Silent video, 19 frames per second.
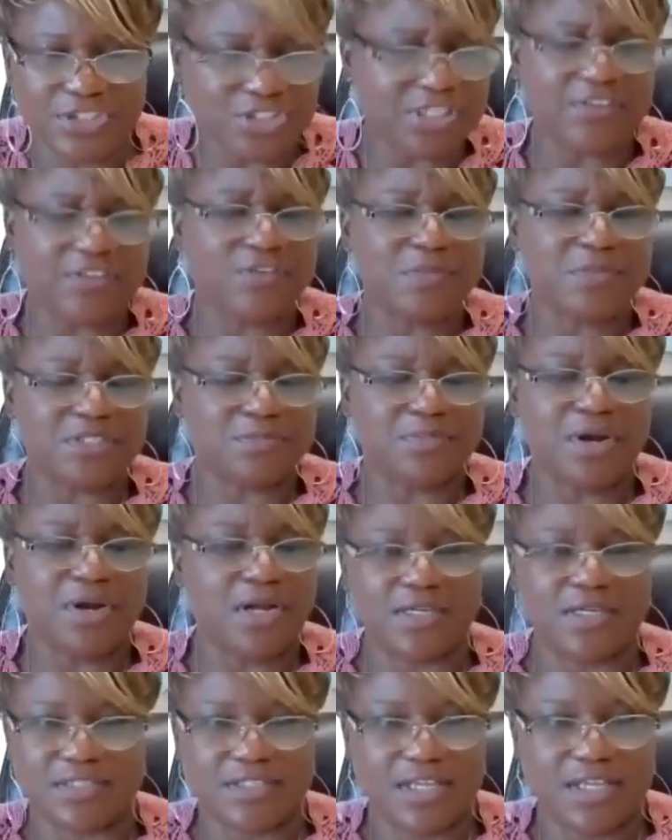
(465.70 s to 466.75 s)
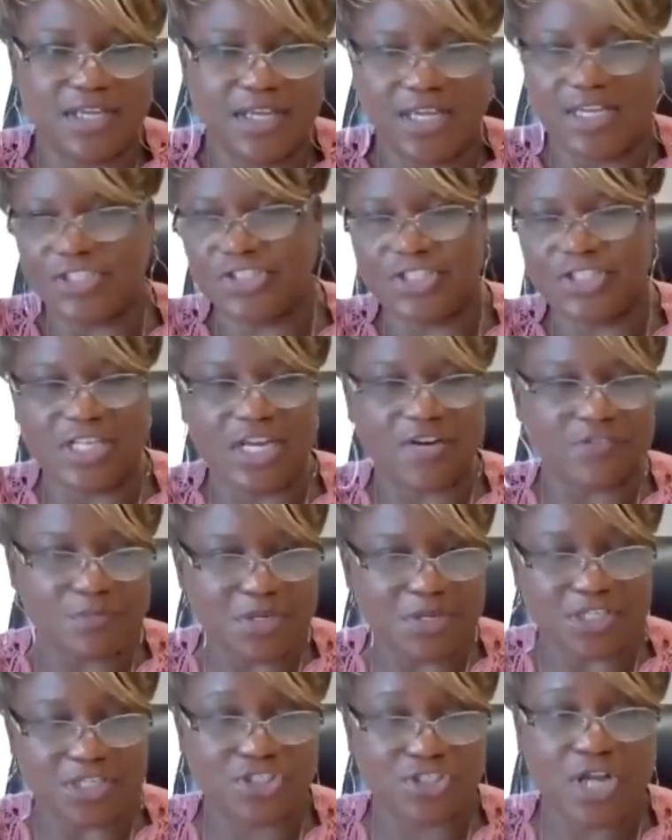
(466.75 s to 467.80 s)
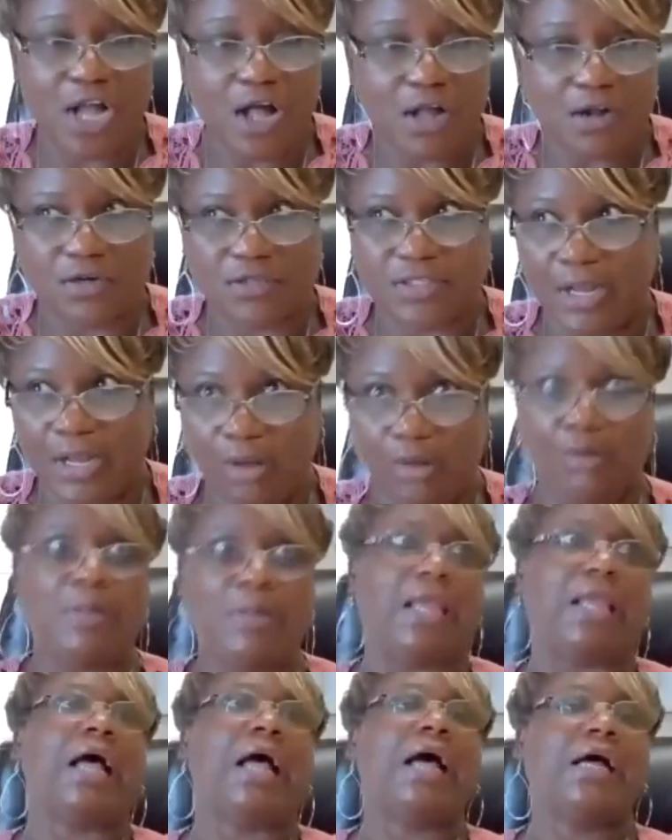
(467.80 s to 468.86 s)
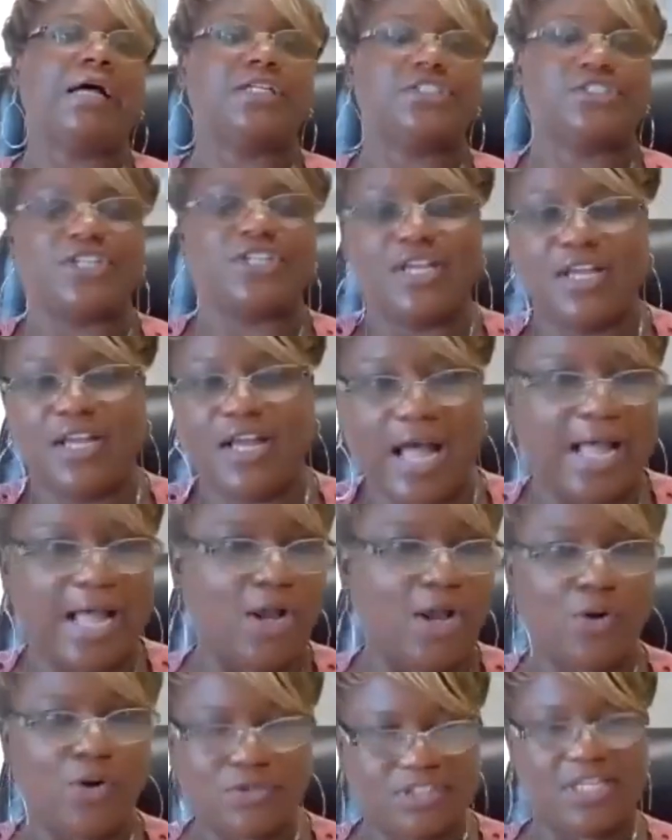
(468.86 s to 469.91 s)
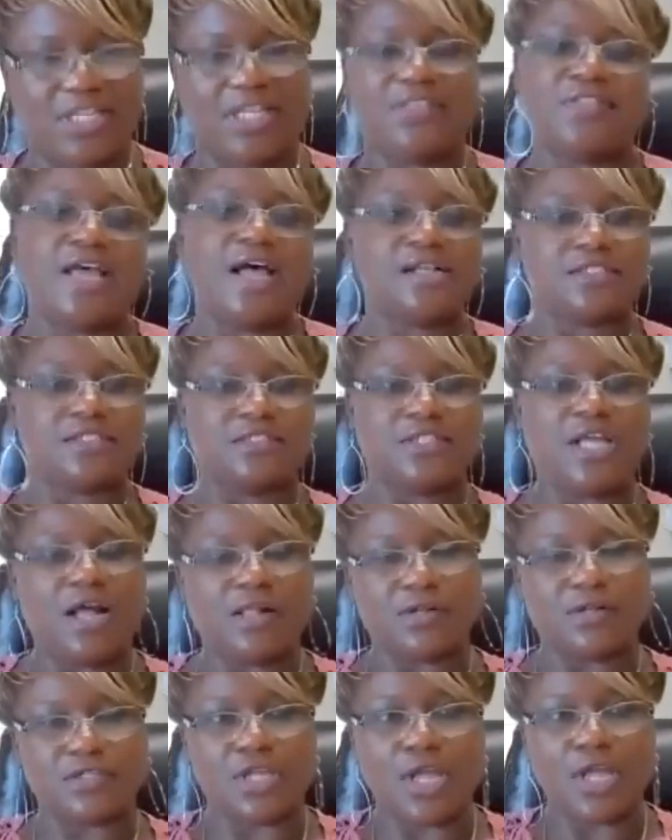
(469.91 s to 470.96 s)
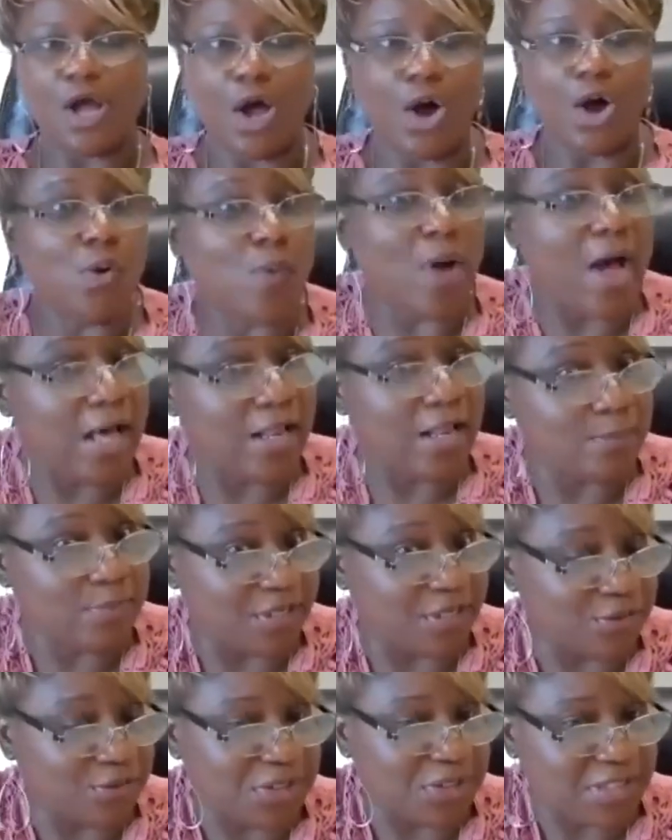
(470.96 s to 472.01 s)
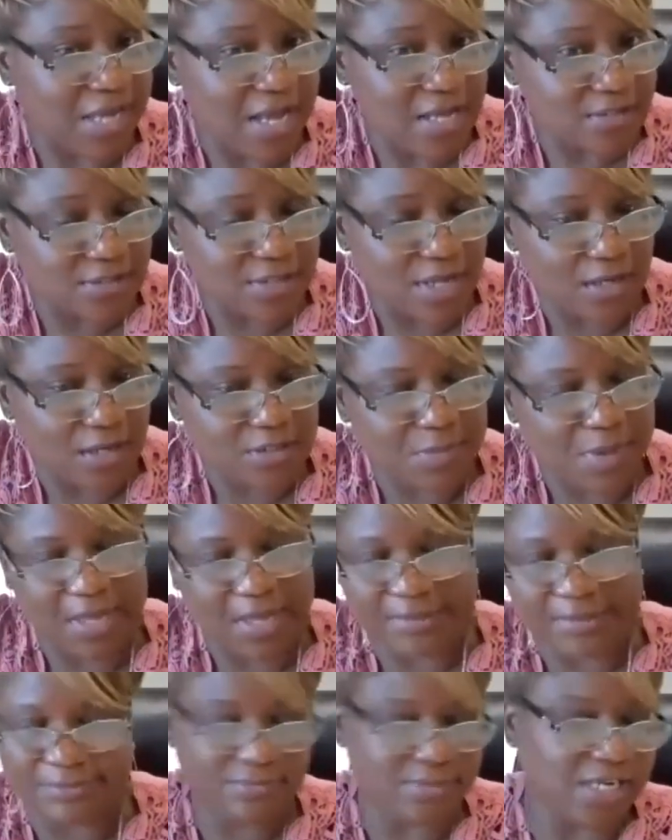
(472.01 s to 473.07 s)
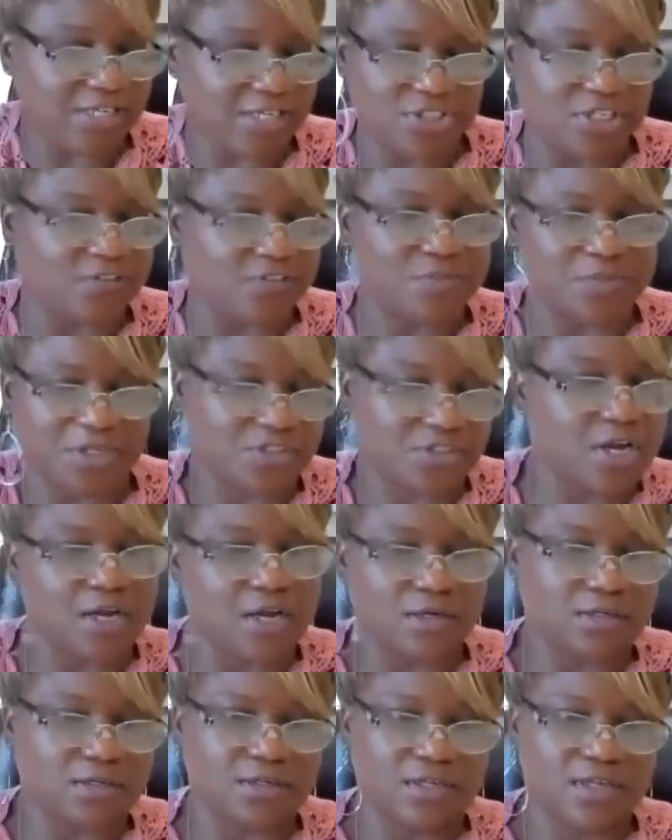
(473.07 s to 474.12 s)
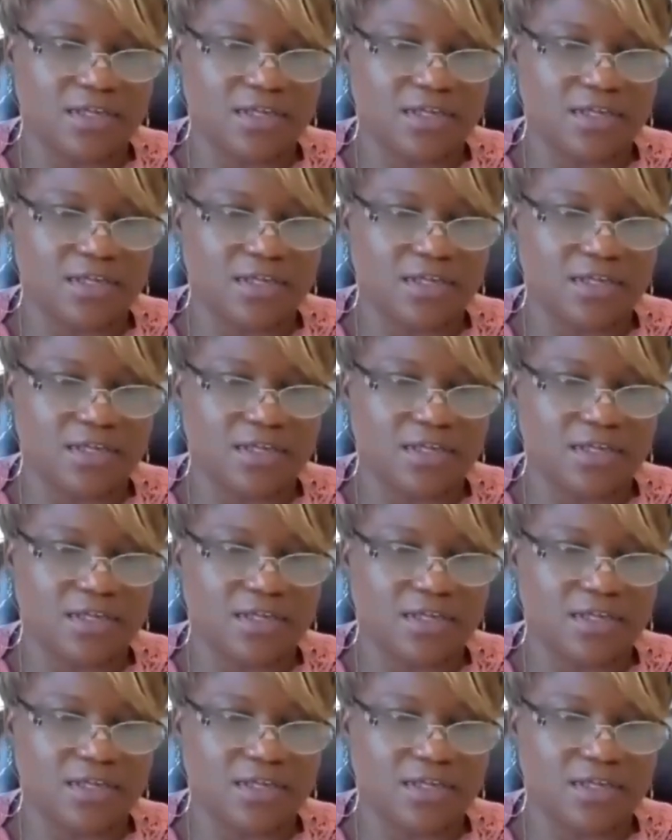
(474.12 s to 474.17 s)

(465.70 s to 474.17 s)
You should never be surprised. It should never be a shocker that, oh my gosh, I owe $10,000. Oh, wow, I'm getting $3,000 back. That should never be a shocker.